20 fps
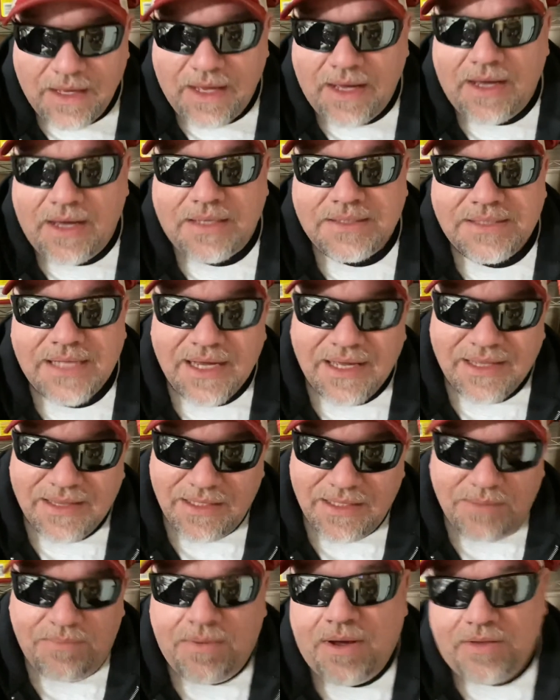Second thing
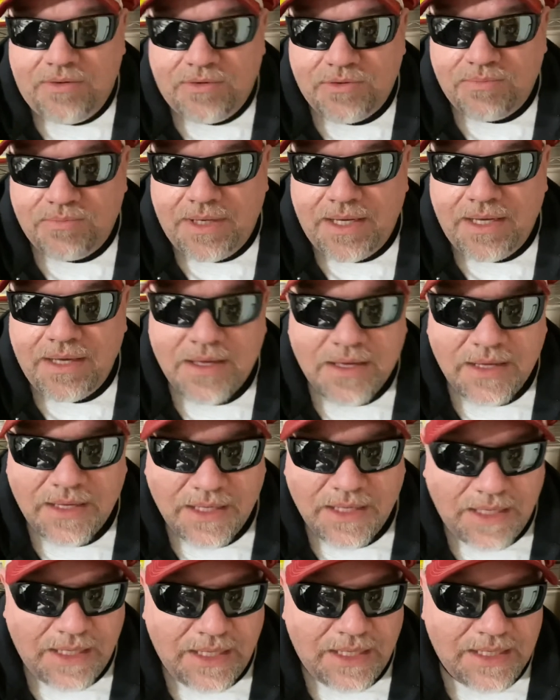that bothers me
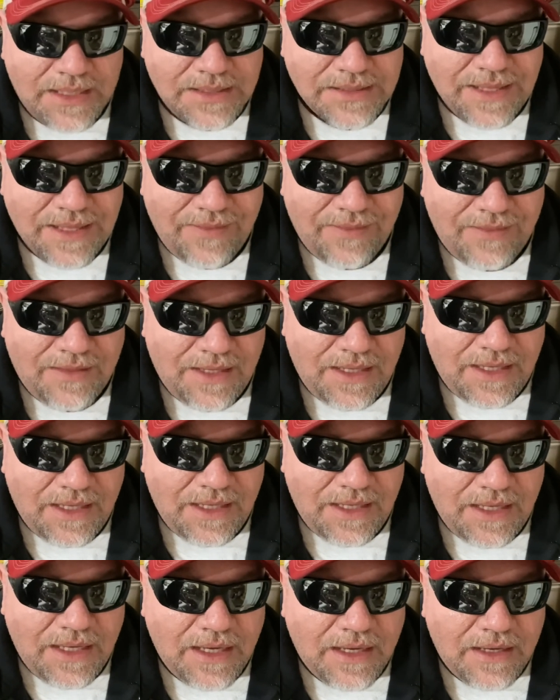is
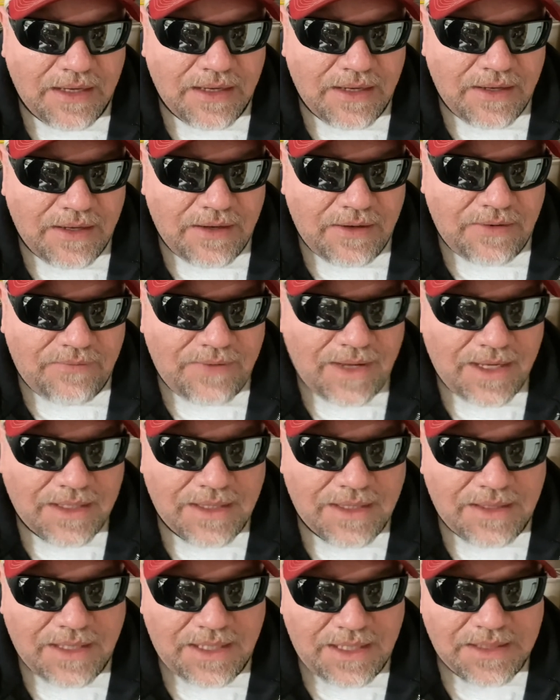the fact
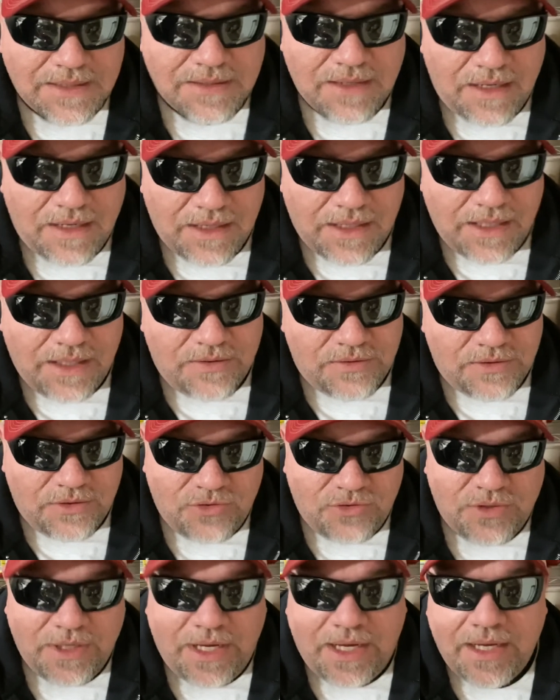that they decided to use a
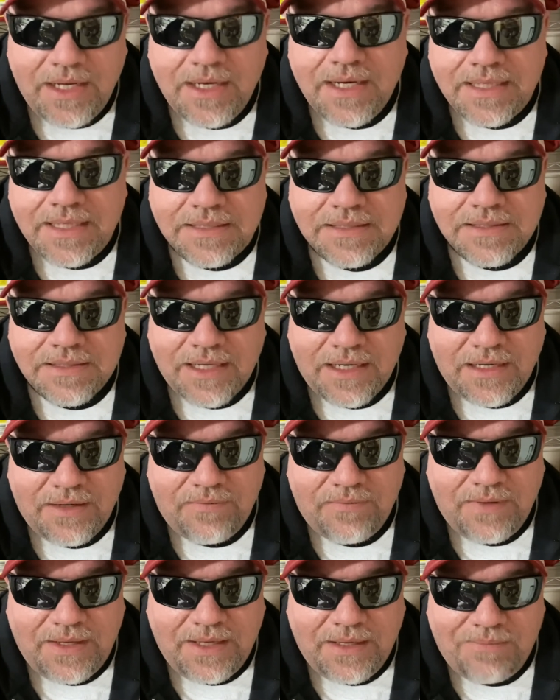chain instead
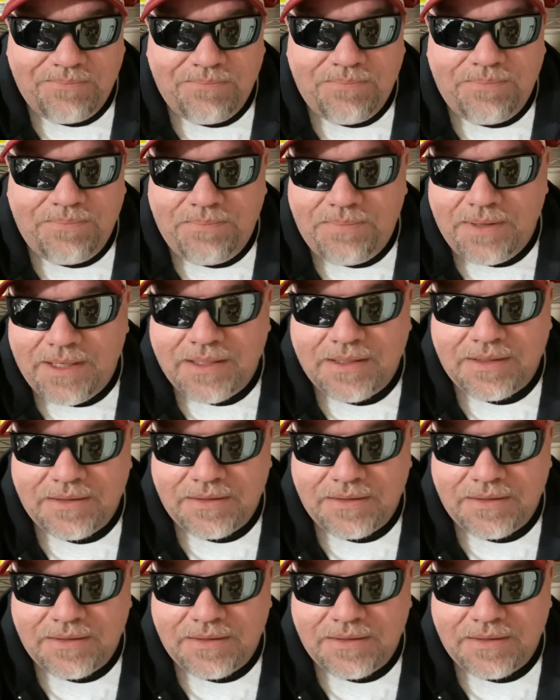of a belt.